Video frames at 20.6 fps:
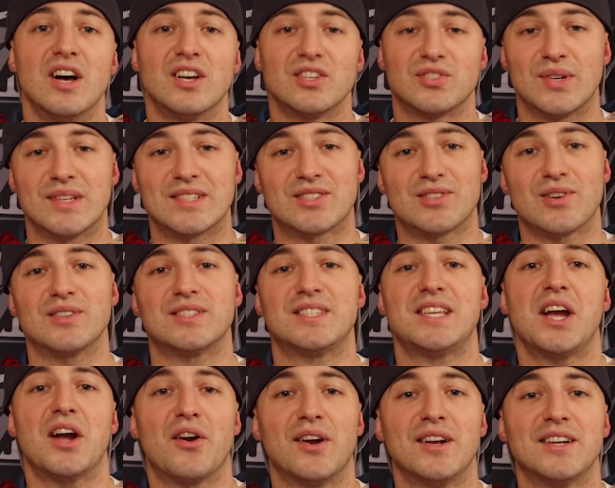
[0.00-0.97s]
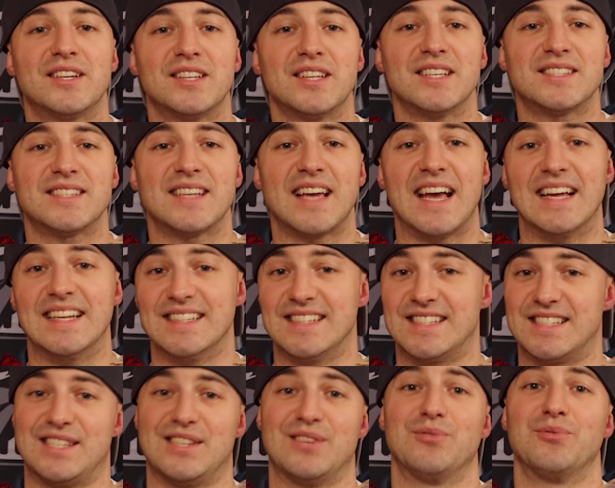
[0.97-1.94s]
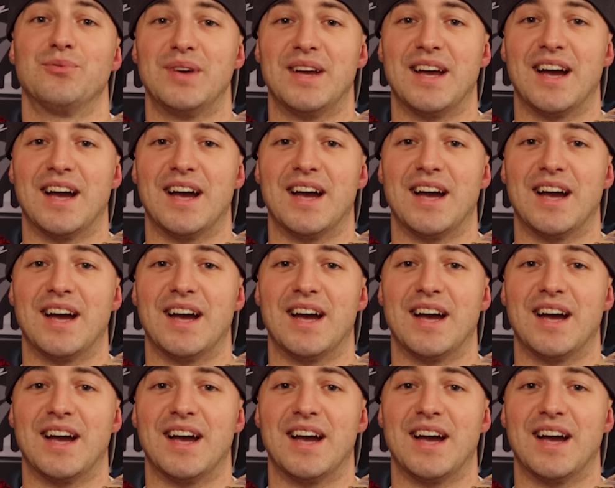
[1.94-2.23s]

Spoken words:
So let's start tearing into this and see what we